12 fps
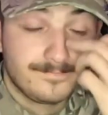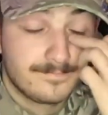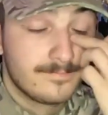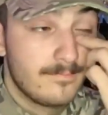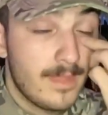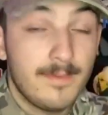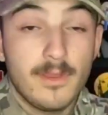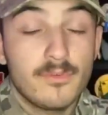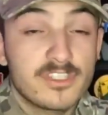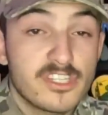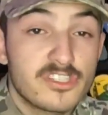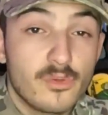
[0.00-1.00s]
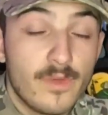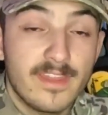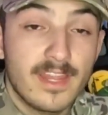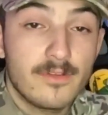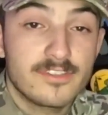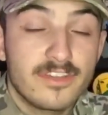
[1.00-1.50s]
Maybe it was just the way
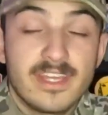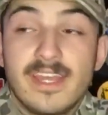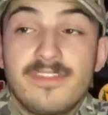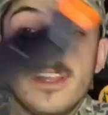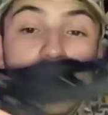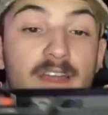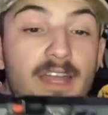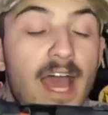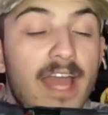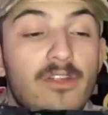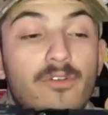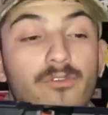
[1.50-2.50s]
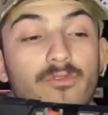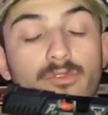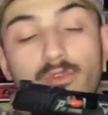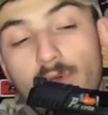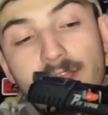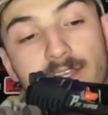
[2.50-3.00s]
that I was looking at the gun. I don't
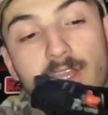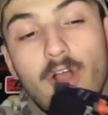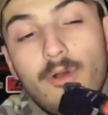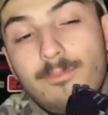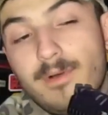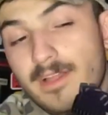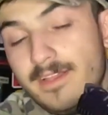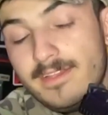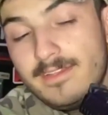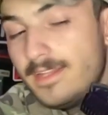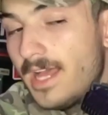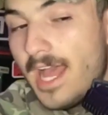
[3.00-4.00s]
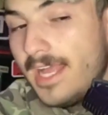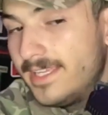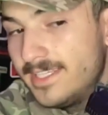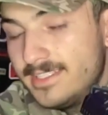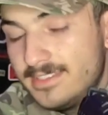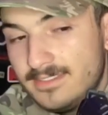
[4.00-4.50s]
quite know, but I
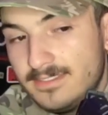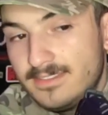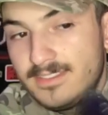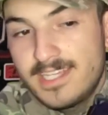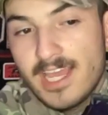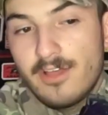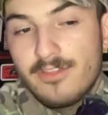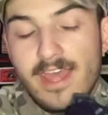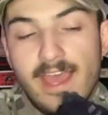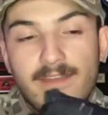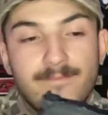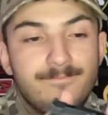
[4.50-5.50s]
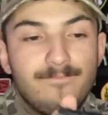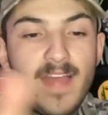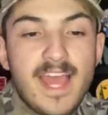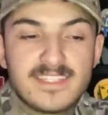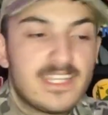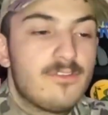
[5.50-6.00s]
can tell that
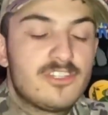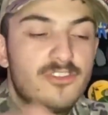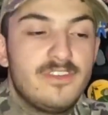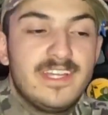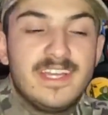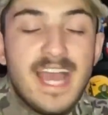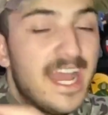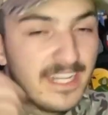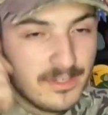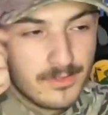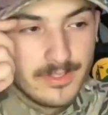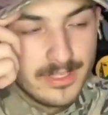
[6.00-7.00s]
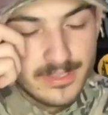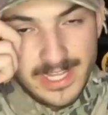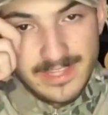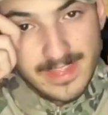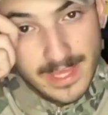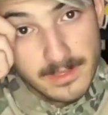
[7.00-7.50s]
as I was shooting it, I didn't really
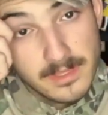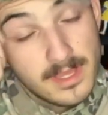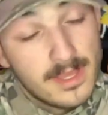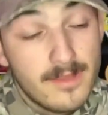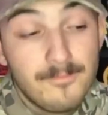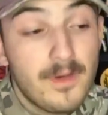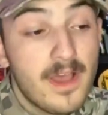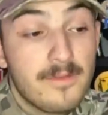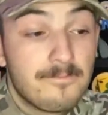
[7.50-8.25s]
like that. But